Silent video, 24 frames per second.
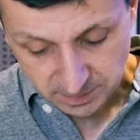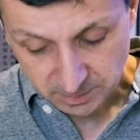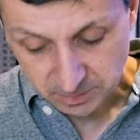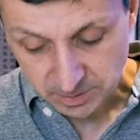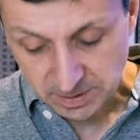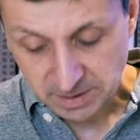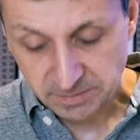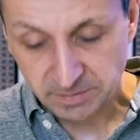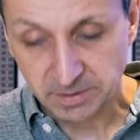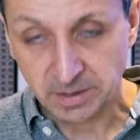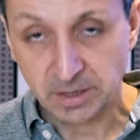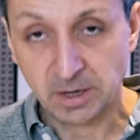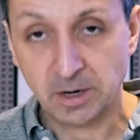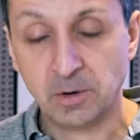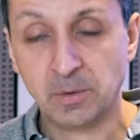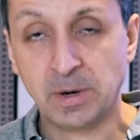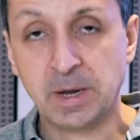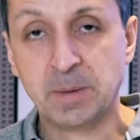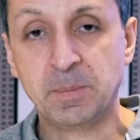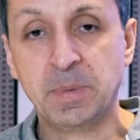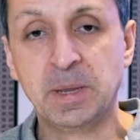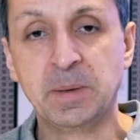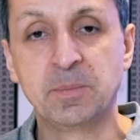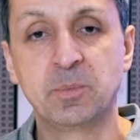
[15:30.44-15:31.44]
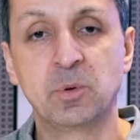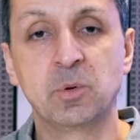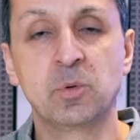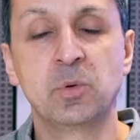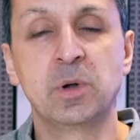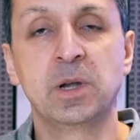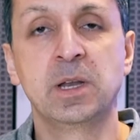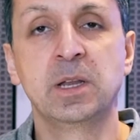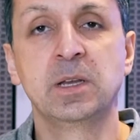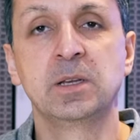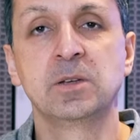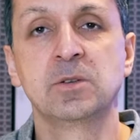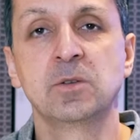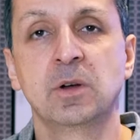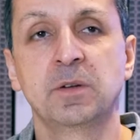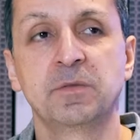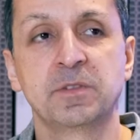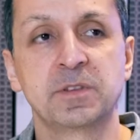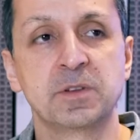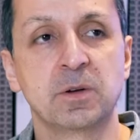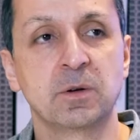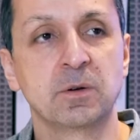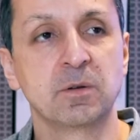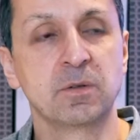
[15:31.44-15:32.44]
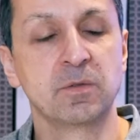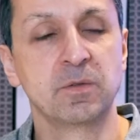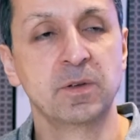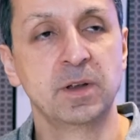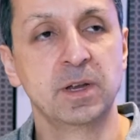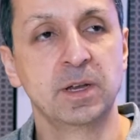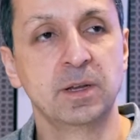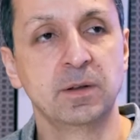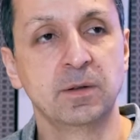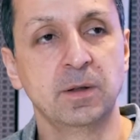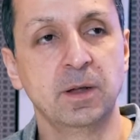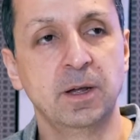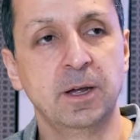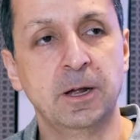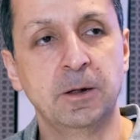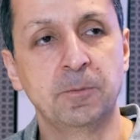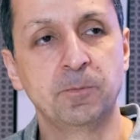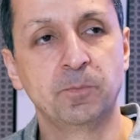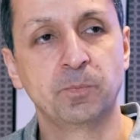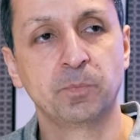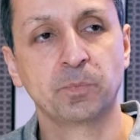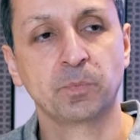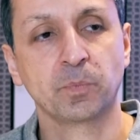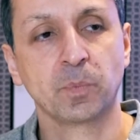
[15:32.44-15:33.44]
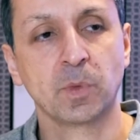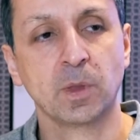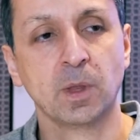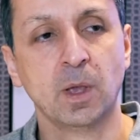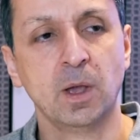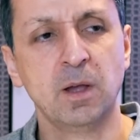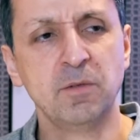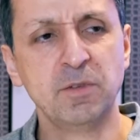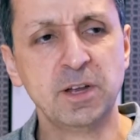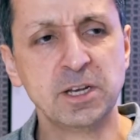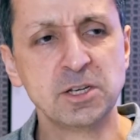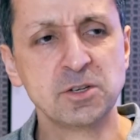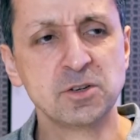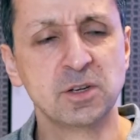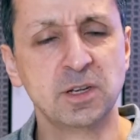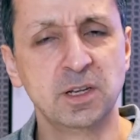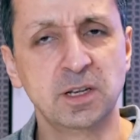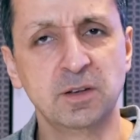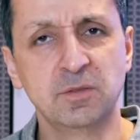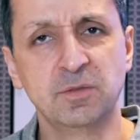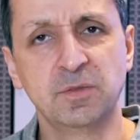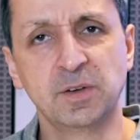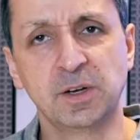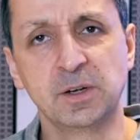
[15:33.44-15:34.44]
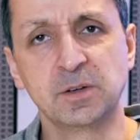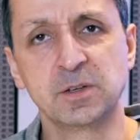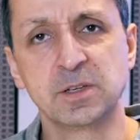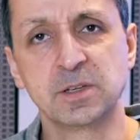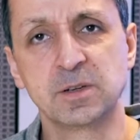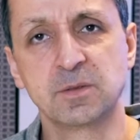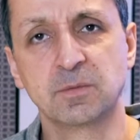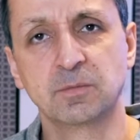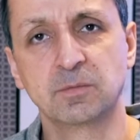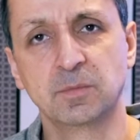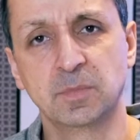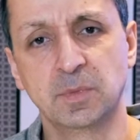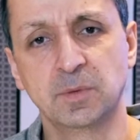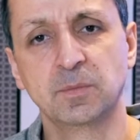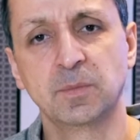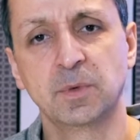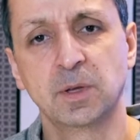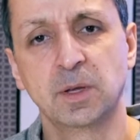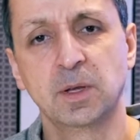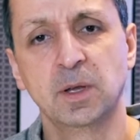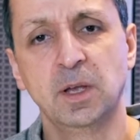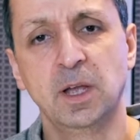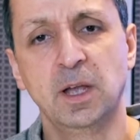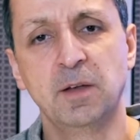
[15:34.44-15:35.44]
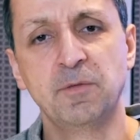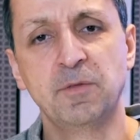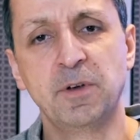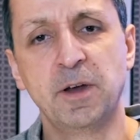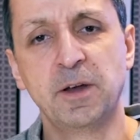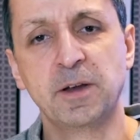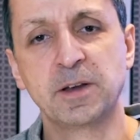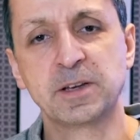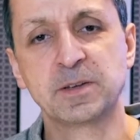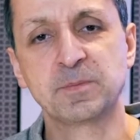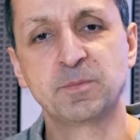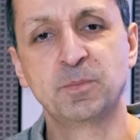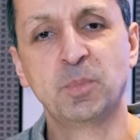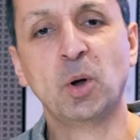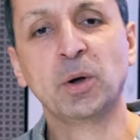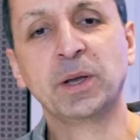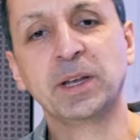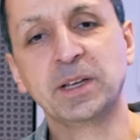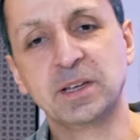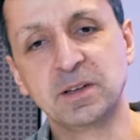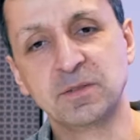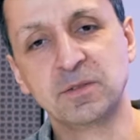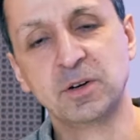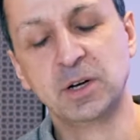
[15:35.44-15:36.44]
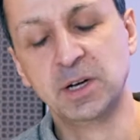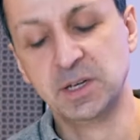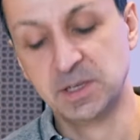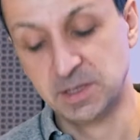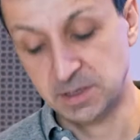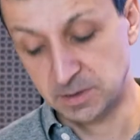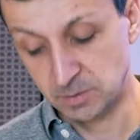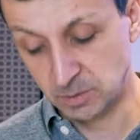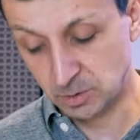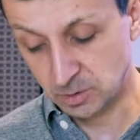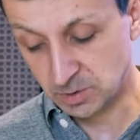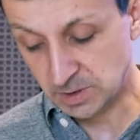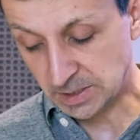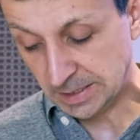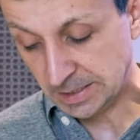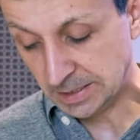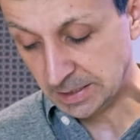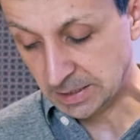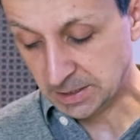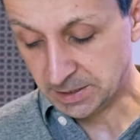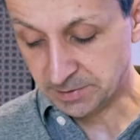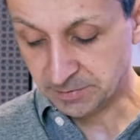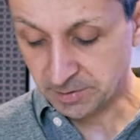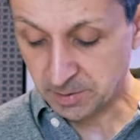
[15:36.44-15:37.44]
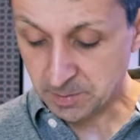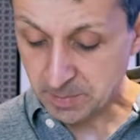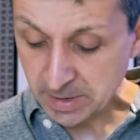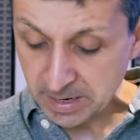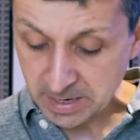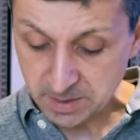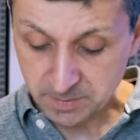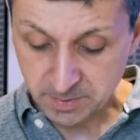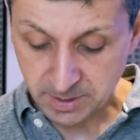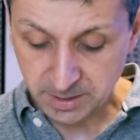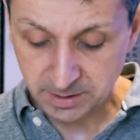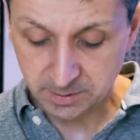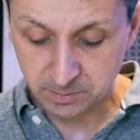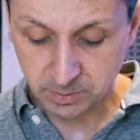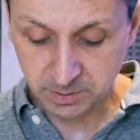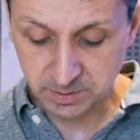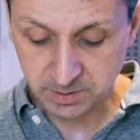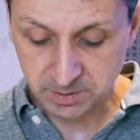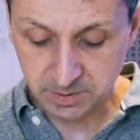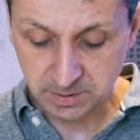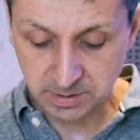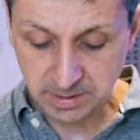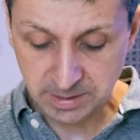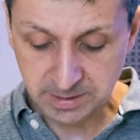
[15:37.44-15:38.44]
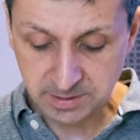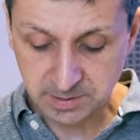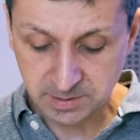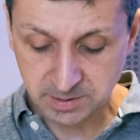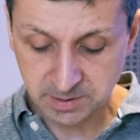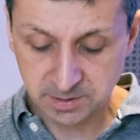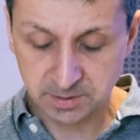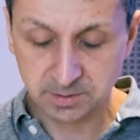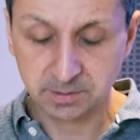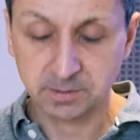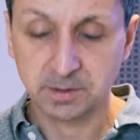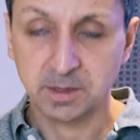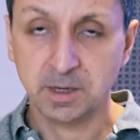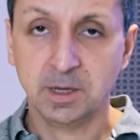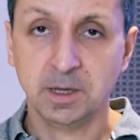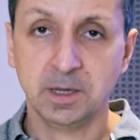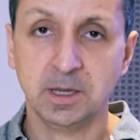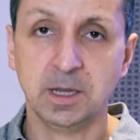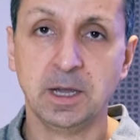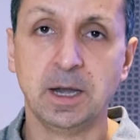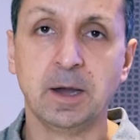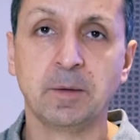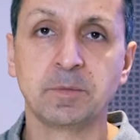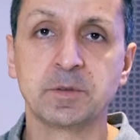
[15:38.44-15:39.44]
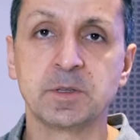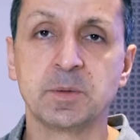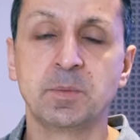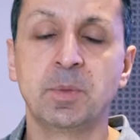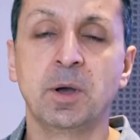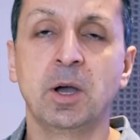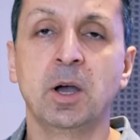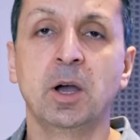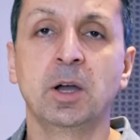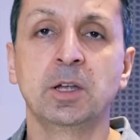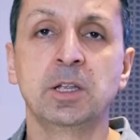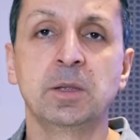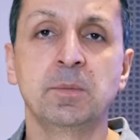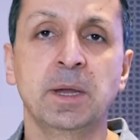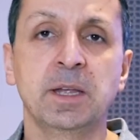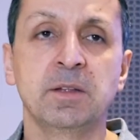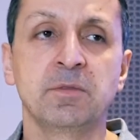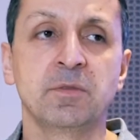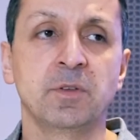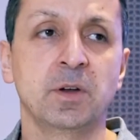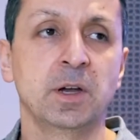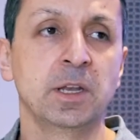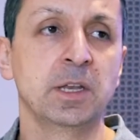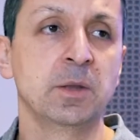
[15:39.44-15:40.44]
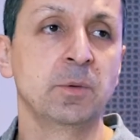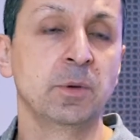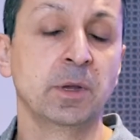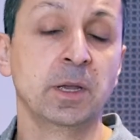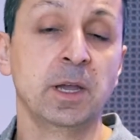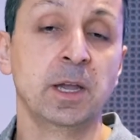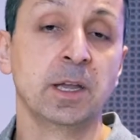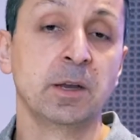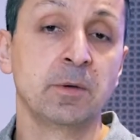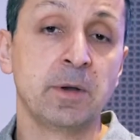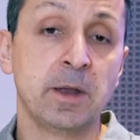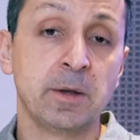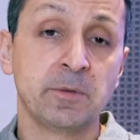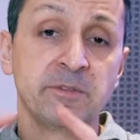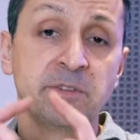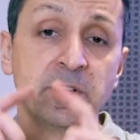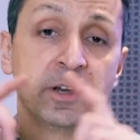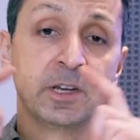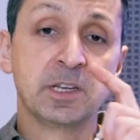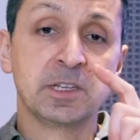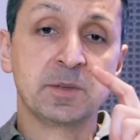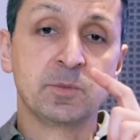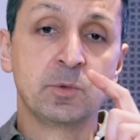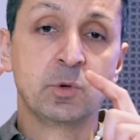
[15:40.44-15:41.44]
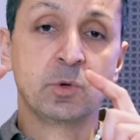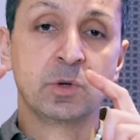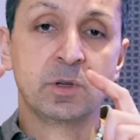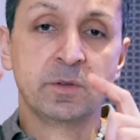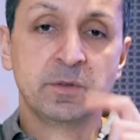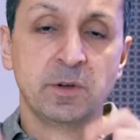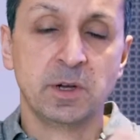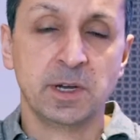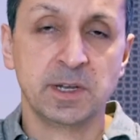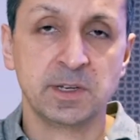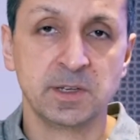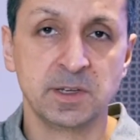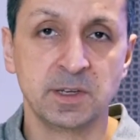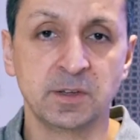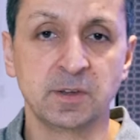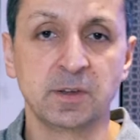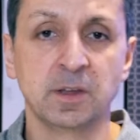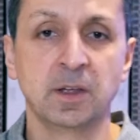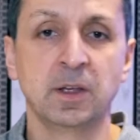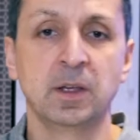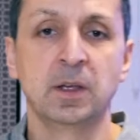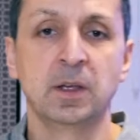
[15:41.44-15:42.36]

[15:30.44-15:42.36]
never go away. People really enjoy photography. Eventually phones and various pocket devices will take over. Maybe once the lenses get up to par, you may find that we're going around with very small devices